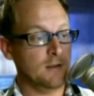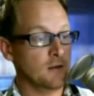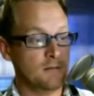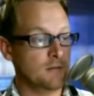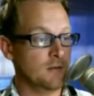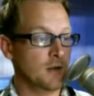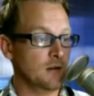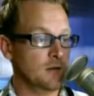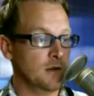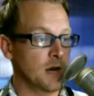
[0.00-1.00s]
the
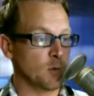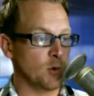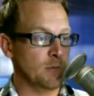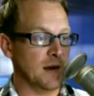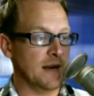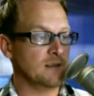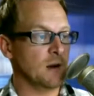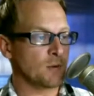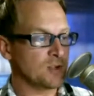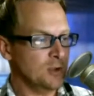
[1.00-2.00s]
the the number one by
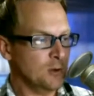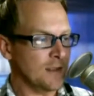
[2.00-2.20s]
number two,